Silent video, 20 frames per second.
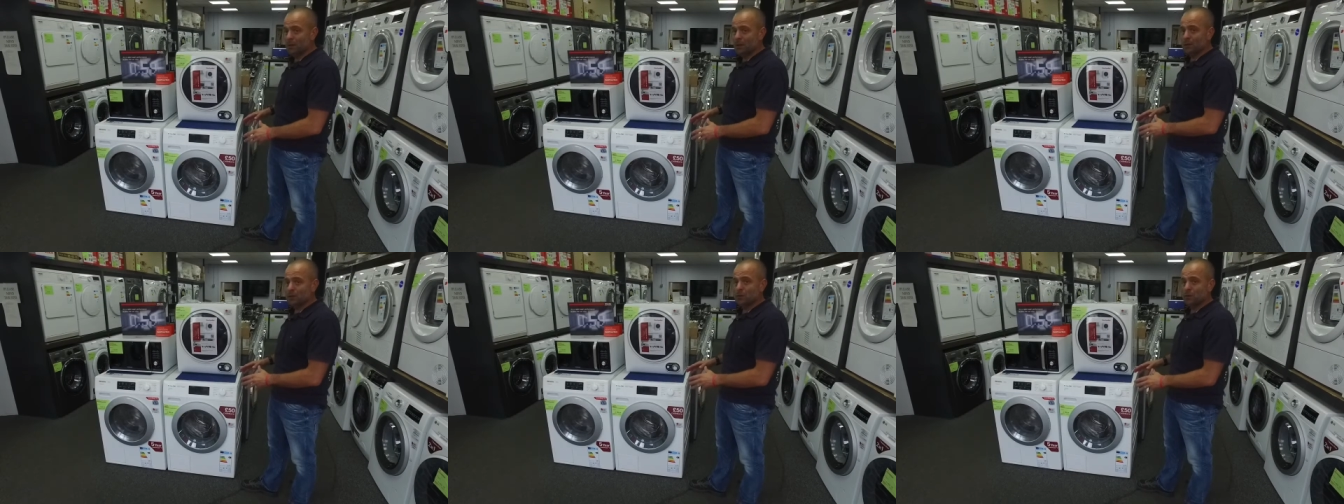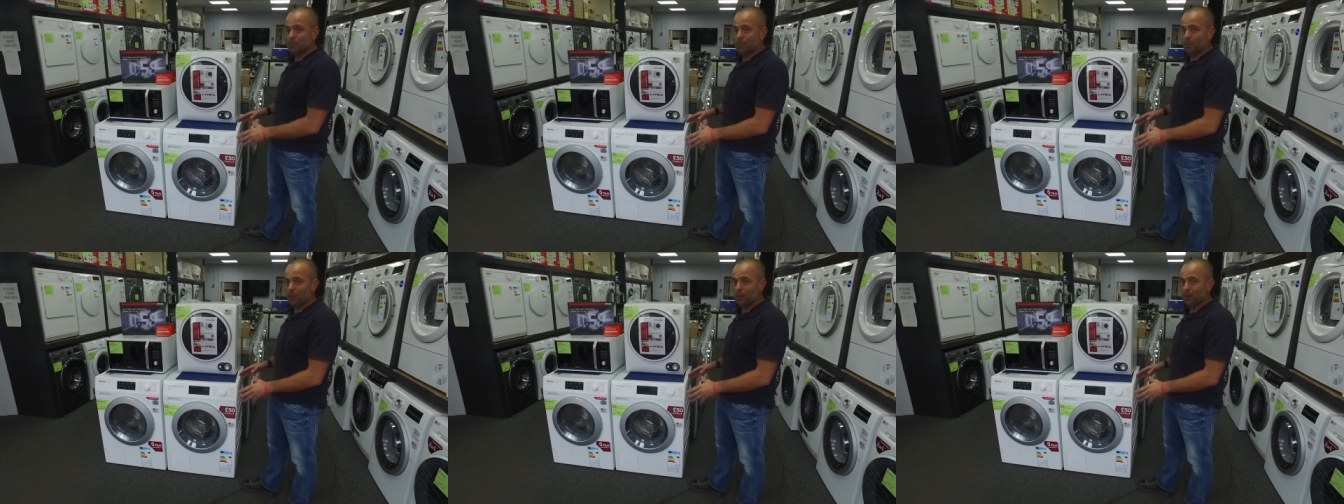It's
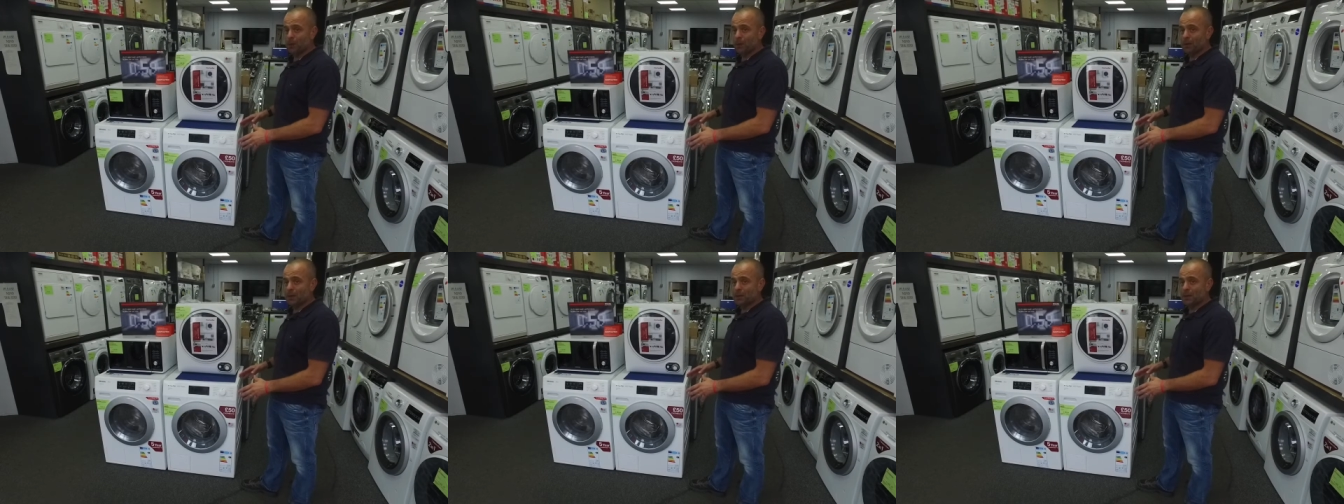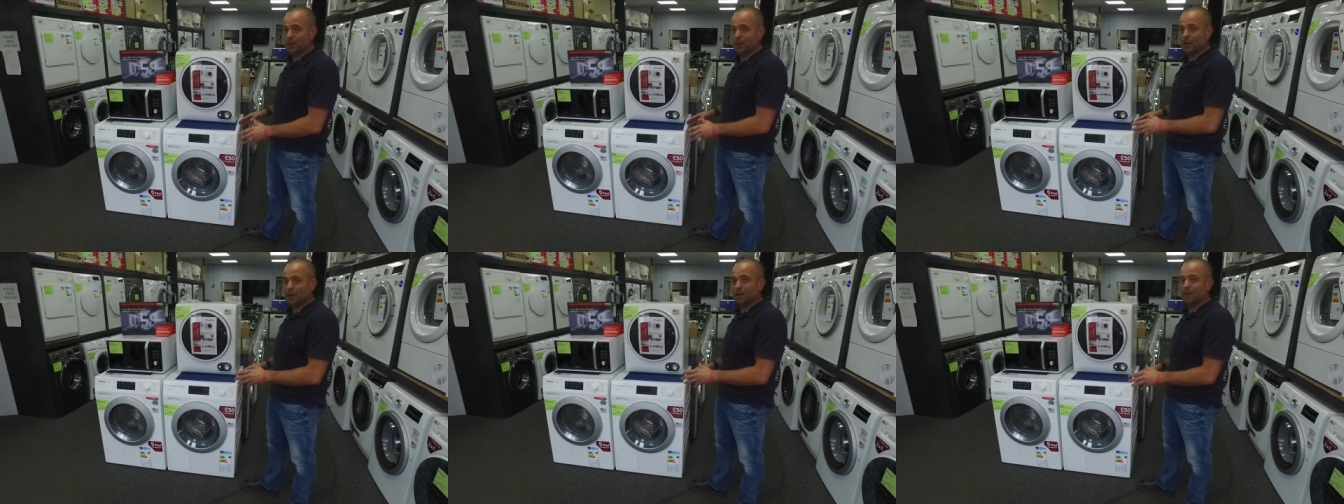built like a
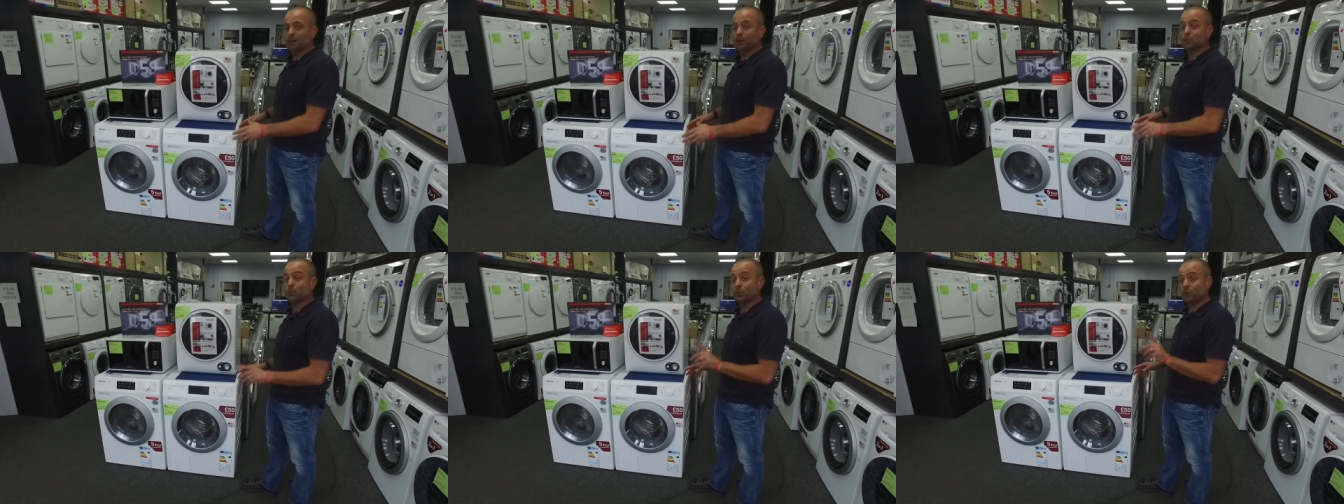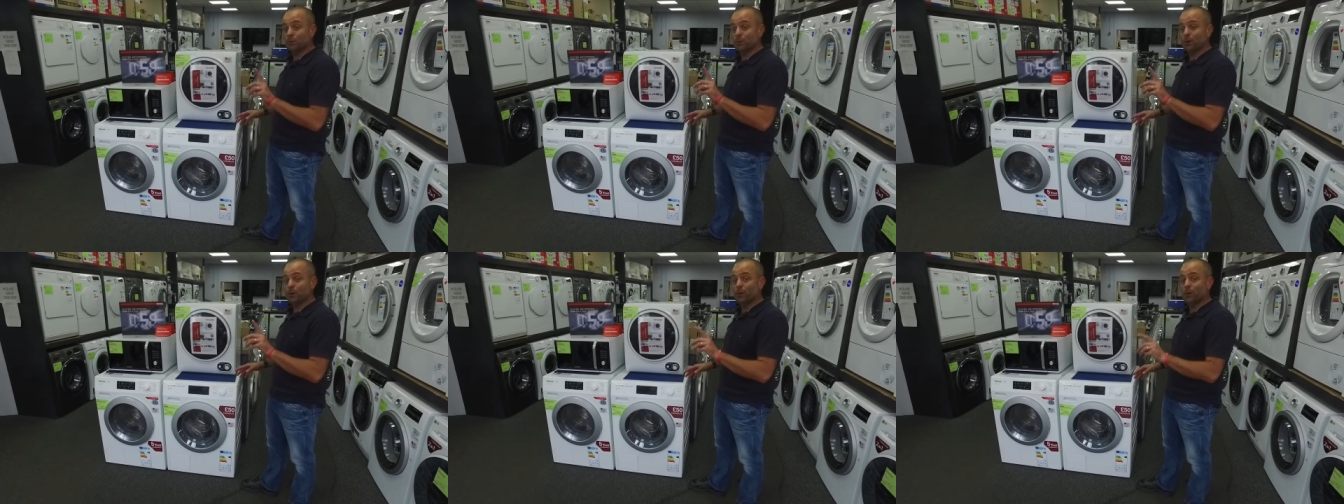tank and it's
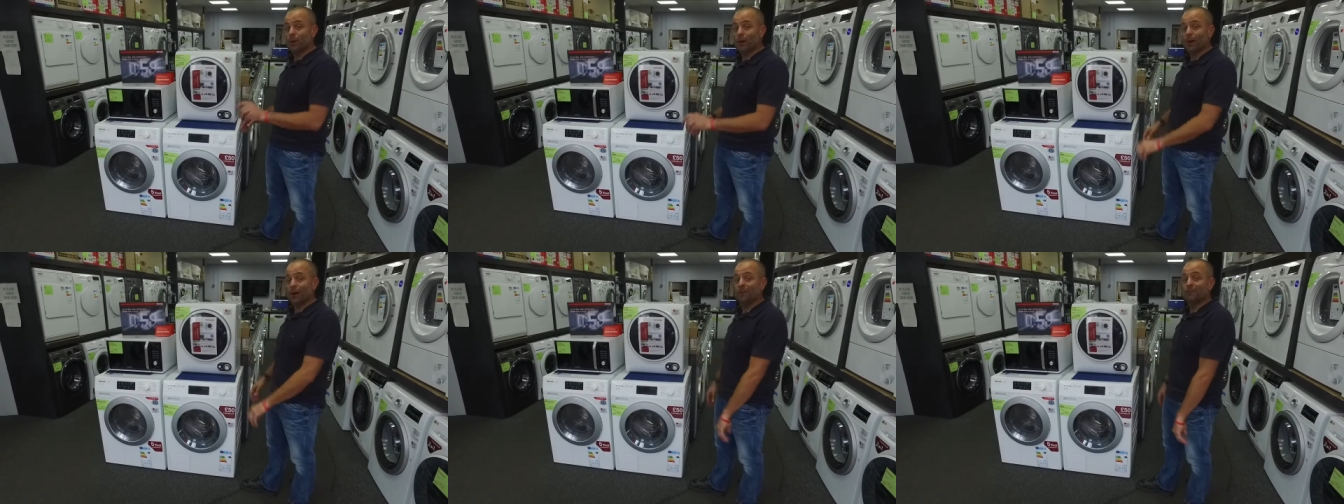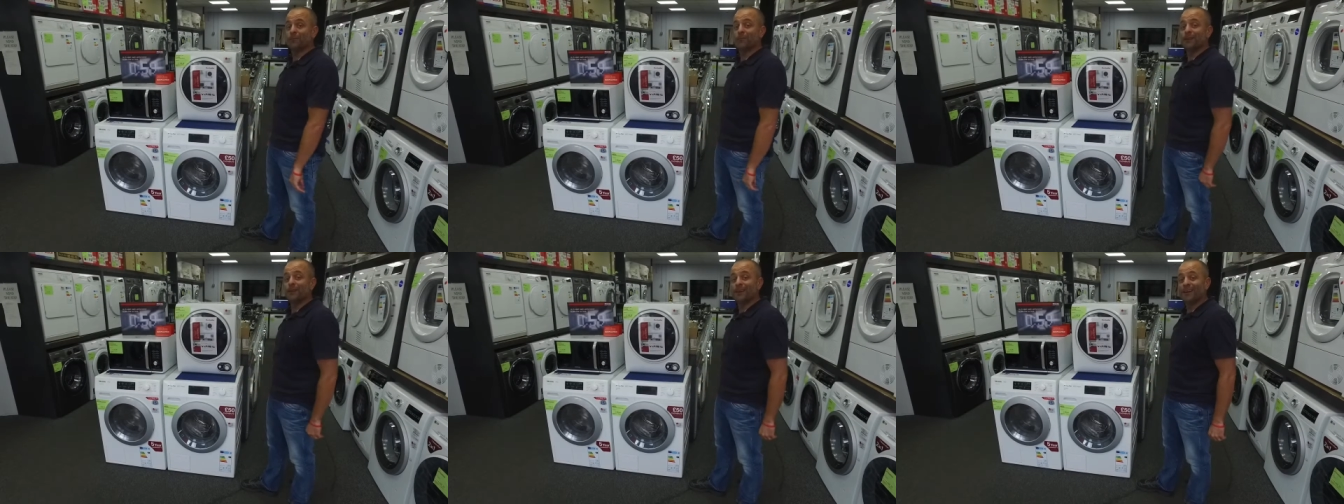whisper quiet.
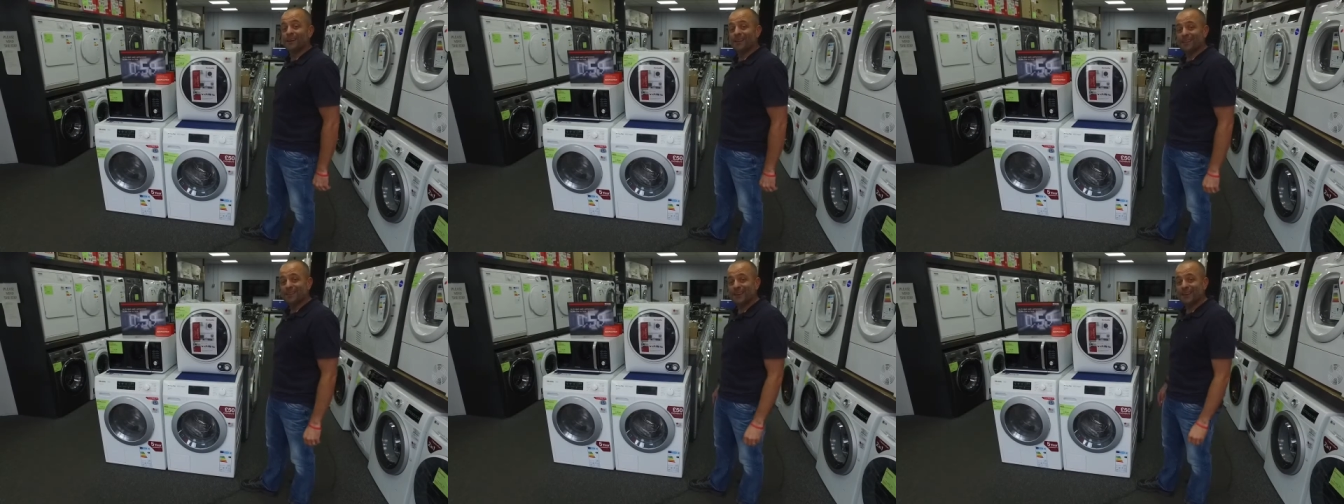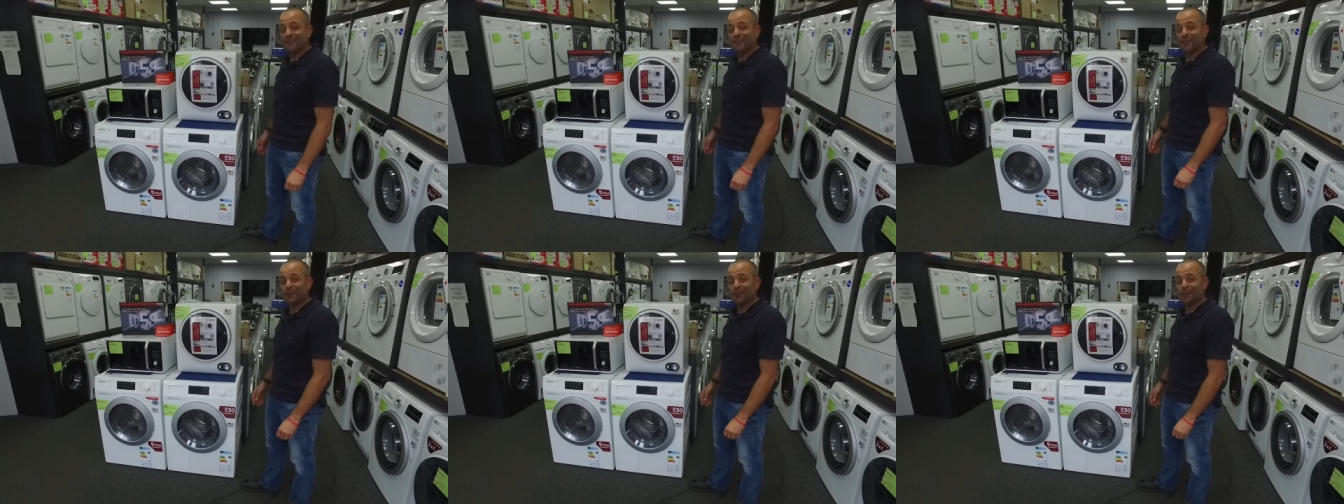
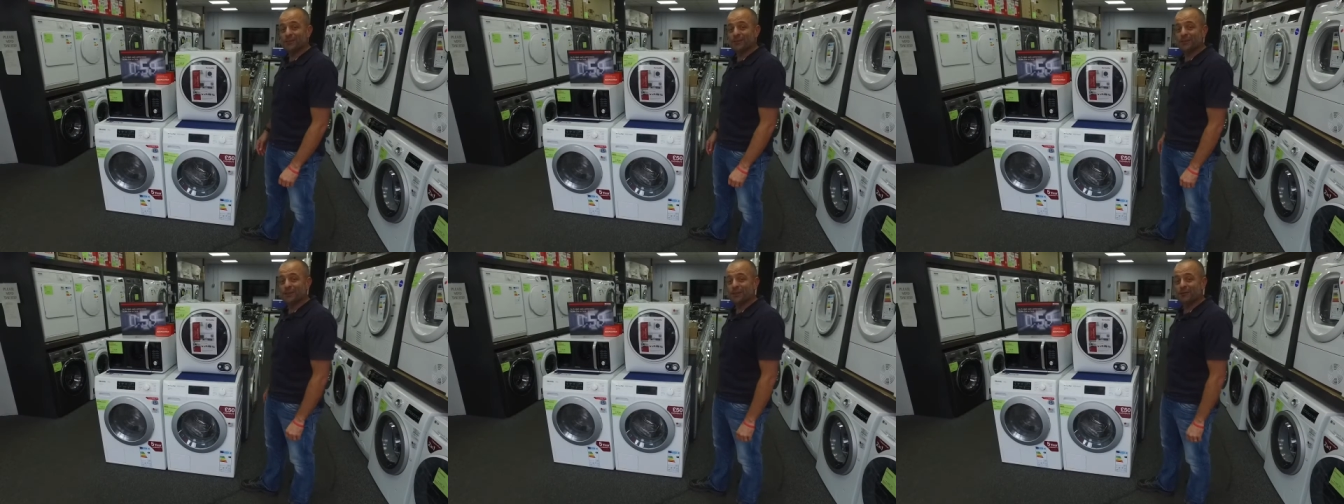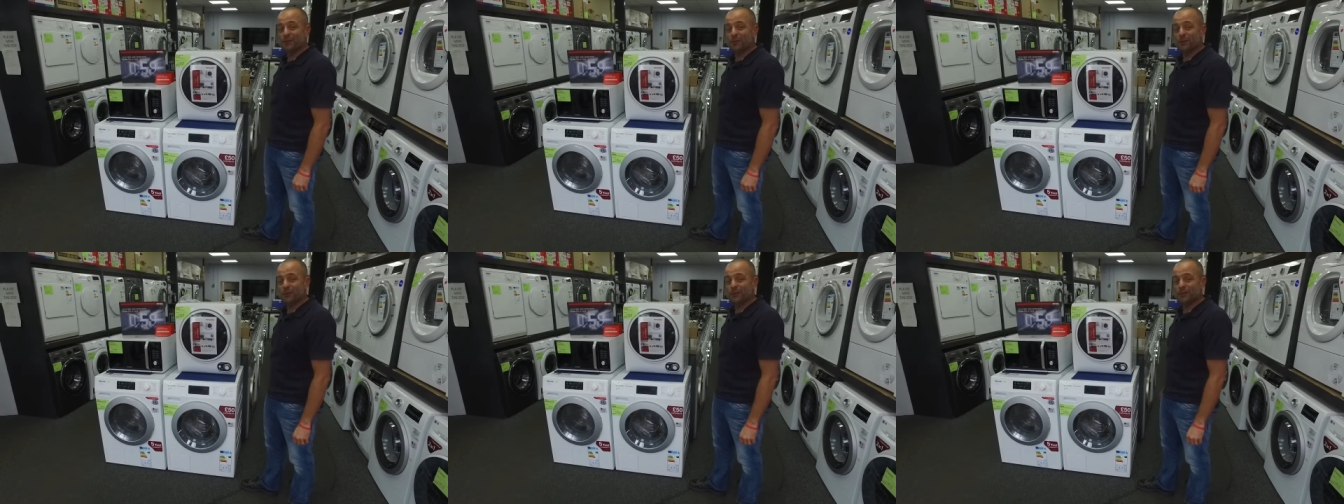Thanks a lot. Cheers
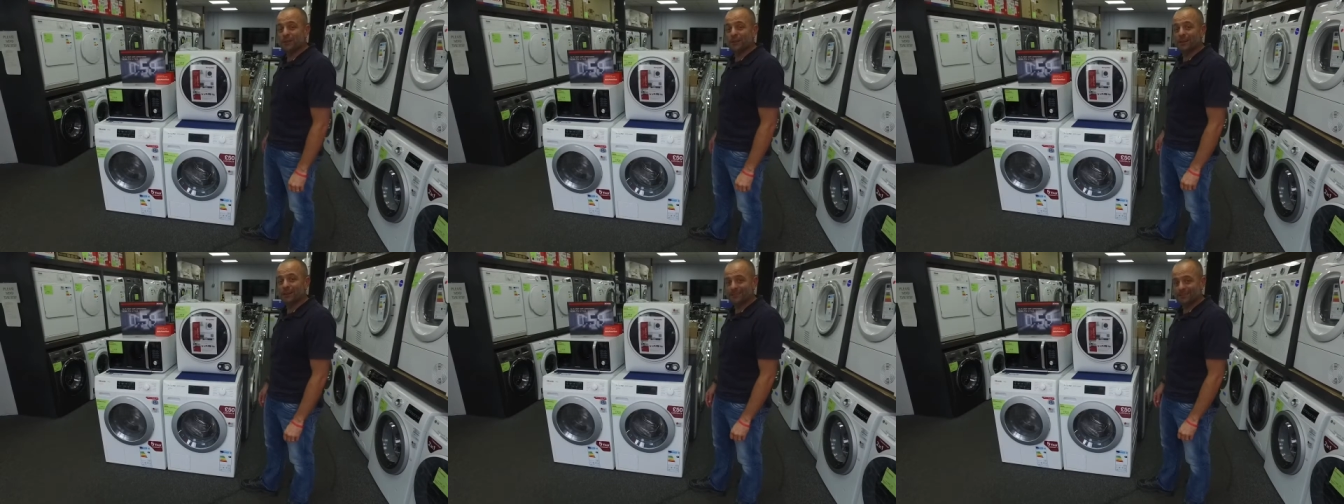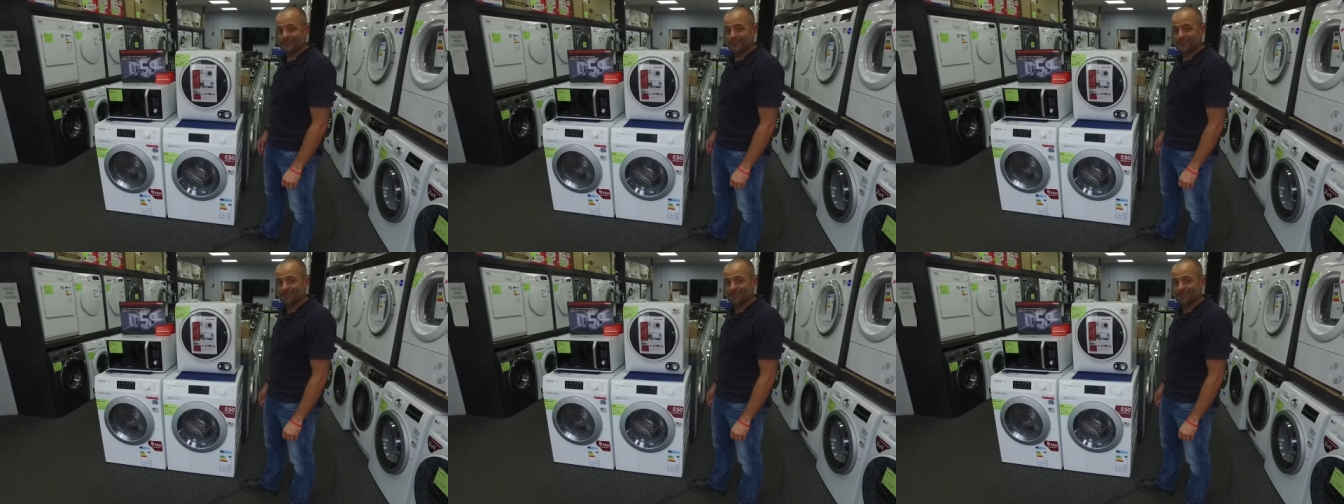for watching.